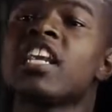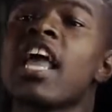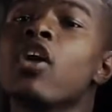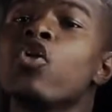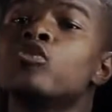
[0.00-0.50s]

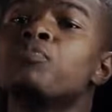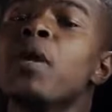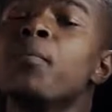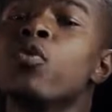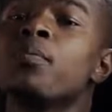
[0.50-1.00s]
a lot of
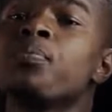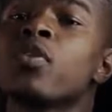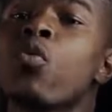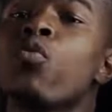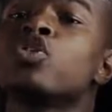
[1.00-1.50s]
those people
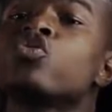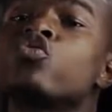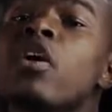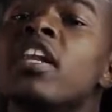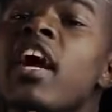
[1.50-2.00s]
were
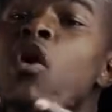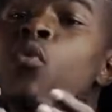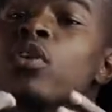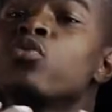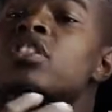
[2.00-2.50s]
struggling
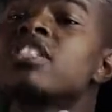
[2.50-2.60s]
or went